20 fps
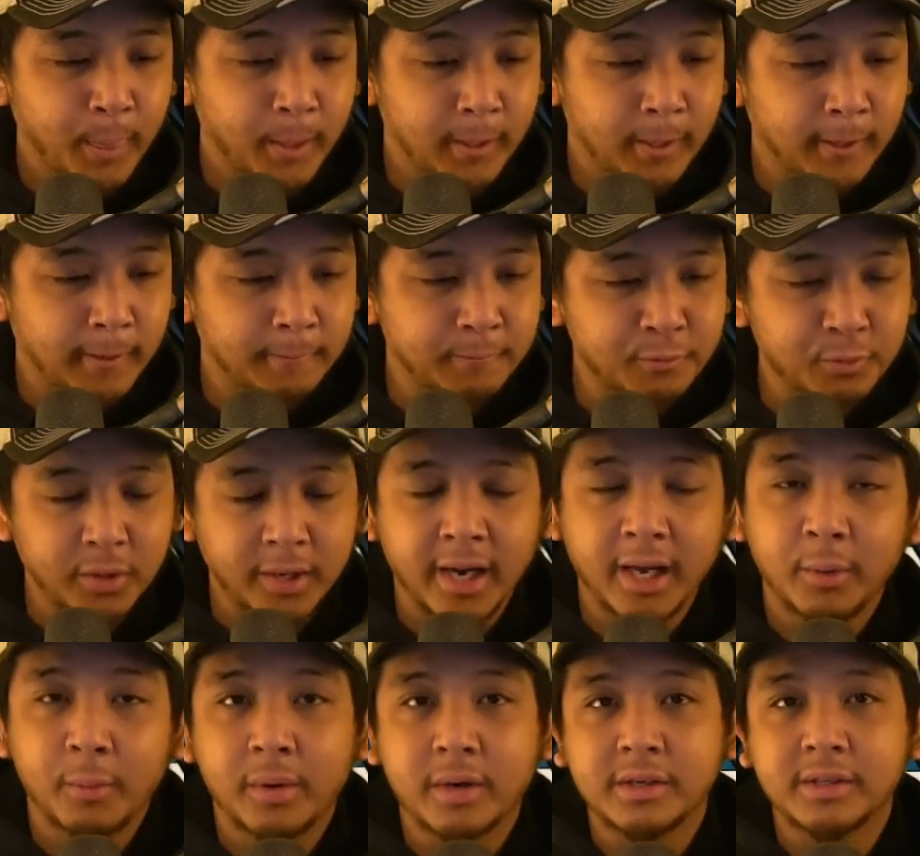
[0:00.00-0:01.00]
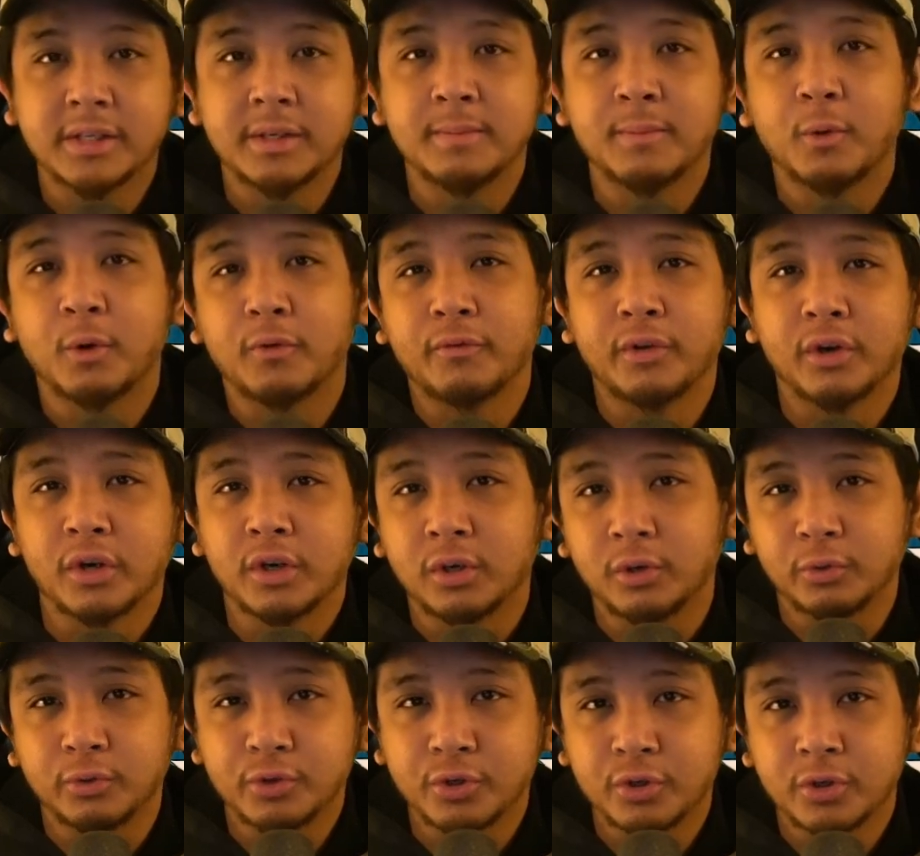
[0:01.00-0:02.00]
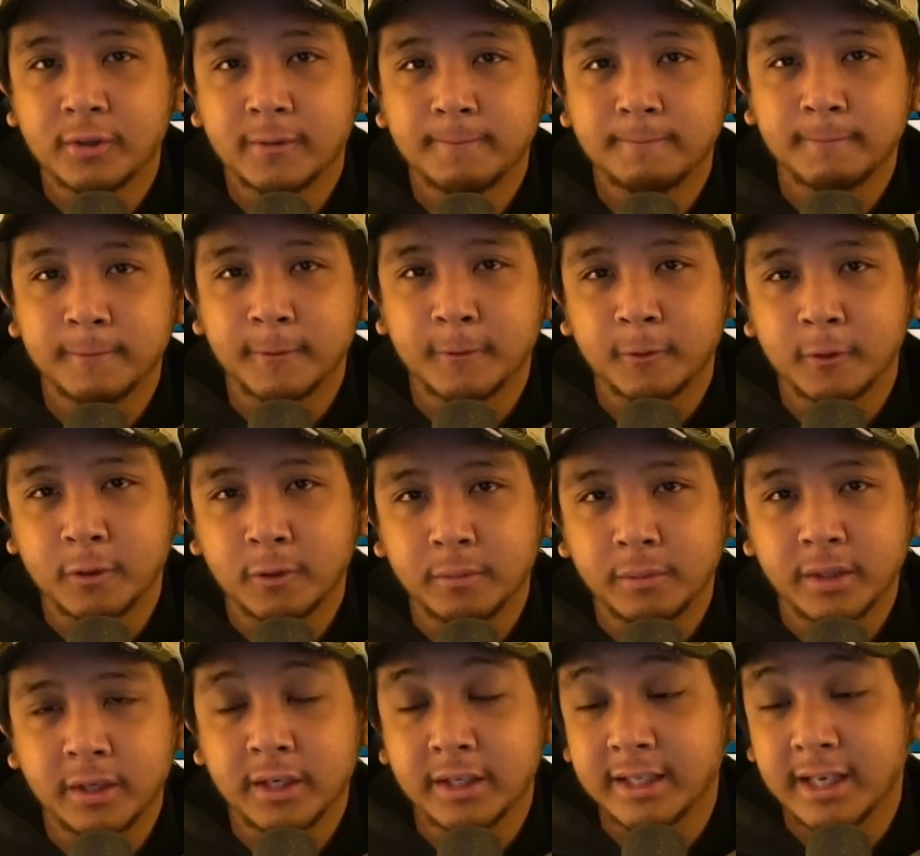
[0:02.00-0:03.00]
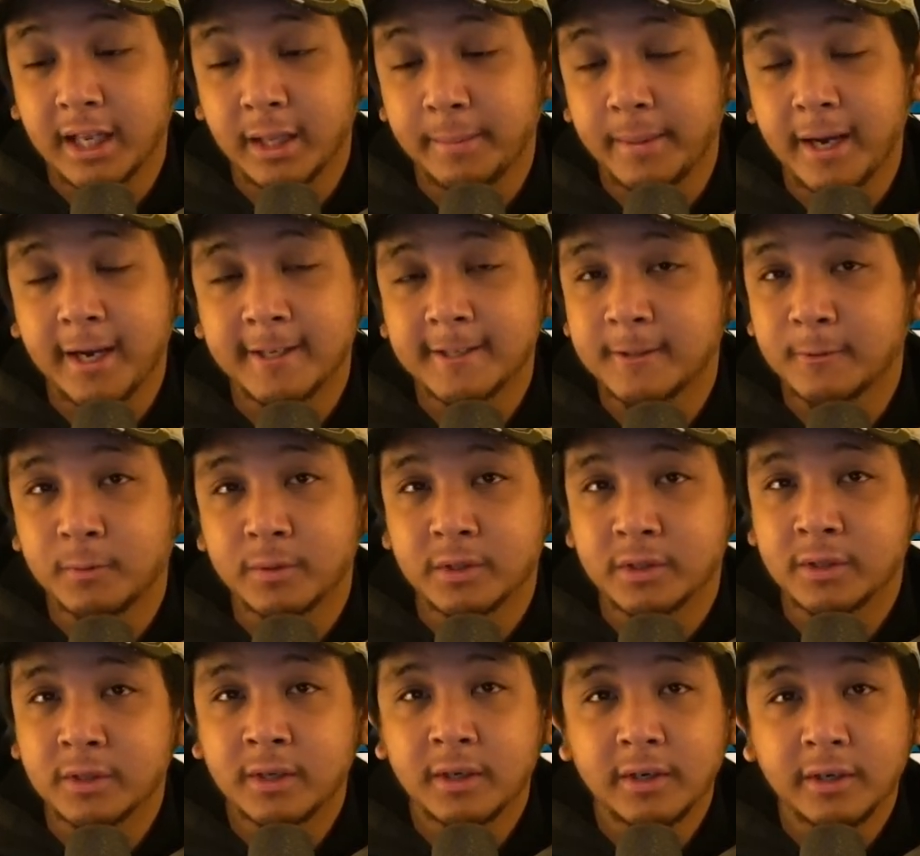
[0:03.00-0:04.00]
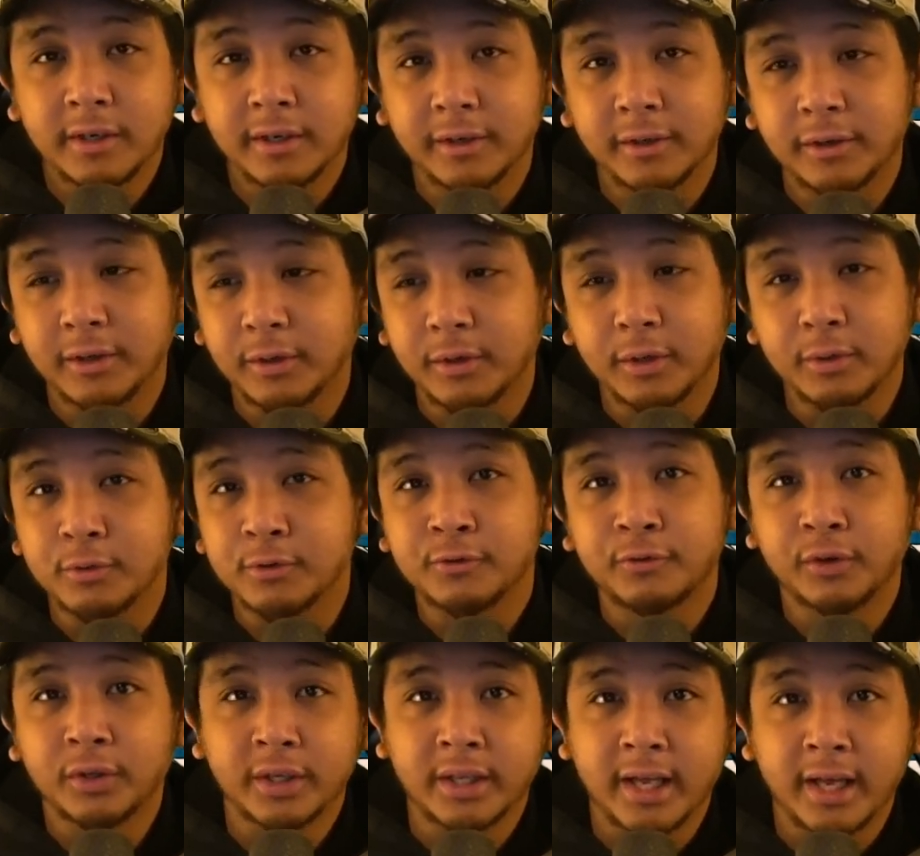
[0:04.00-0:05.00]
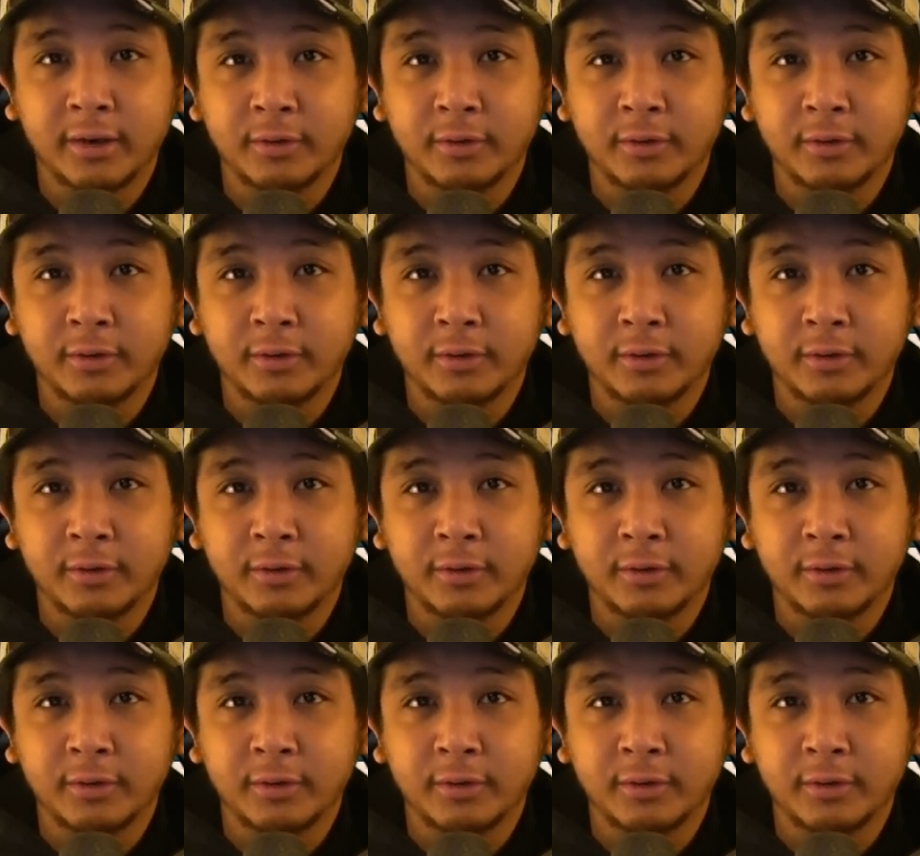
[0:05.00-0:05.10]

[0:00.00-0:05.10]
So I kind of want to see more of their culture. You know what I mean? Because Alabasta was, you know, it was full of that.